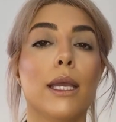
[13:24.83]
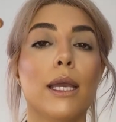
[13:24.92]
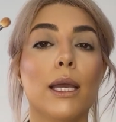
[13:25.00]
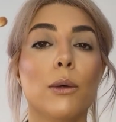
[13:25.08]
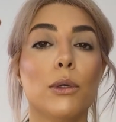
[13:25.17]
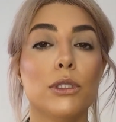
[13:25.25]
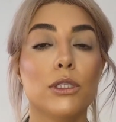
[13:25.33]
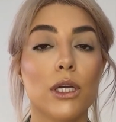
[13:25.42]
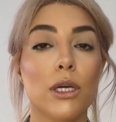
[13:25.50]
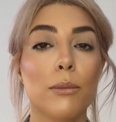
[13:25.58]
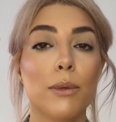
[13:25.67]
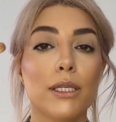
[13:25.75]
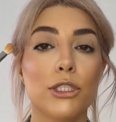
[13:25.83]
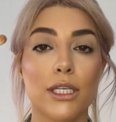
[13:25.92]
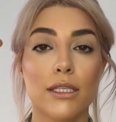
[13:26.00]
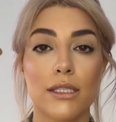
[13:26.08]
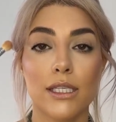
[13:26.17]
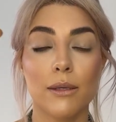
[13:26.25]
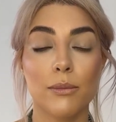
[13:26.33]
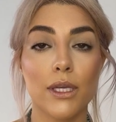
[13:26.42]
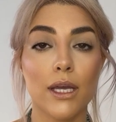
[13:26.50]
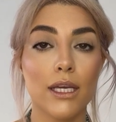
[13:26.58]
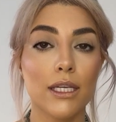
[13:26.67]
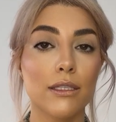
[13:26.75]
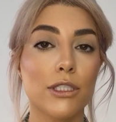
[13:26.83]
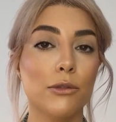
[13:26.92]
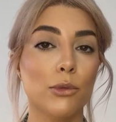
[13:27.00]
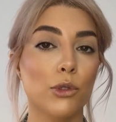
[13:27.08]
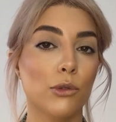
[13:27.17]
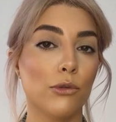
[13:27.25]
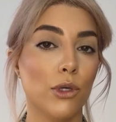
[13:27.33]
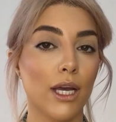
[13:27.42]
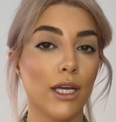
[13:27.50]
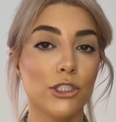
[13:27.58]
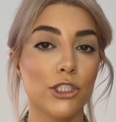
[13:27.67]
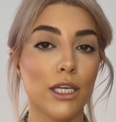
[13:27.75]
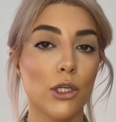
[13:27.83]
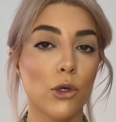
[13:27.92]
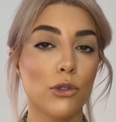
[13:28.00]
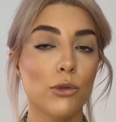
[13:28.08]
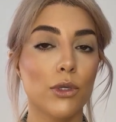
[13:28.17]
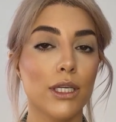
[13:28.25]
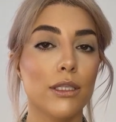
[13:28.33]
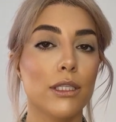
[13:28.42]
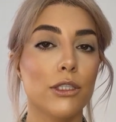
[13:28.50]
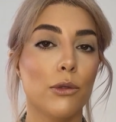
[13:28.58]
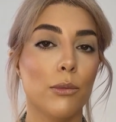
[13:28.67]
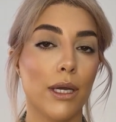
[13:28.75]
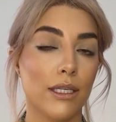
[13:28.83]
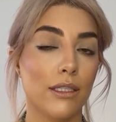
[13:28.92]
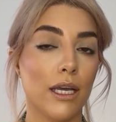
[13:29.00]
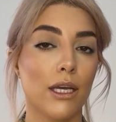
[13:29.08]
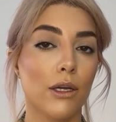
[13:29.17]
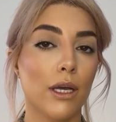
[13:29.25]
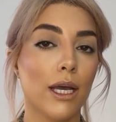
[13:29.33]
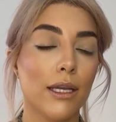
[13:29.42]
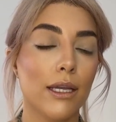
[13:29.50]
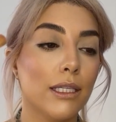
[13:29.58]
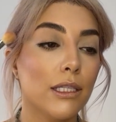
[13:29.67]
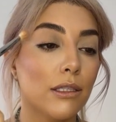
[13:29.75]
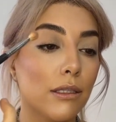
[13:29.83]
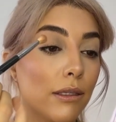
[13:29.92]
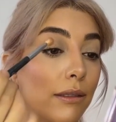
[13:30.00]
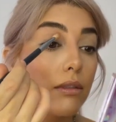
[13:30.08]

And I will start by gently applying this beautiful eyeshadow directly to my entire eyelid.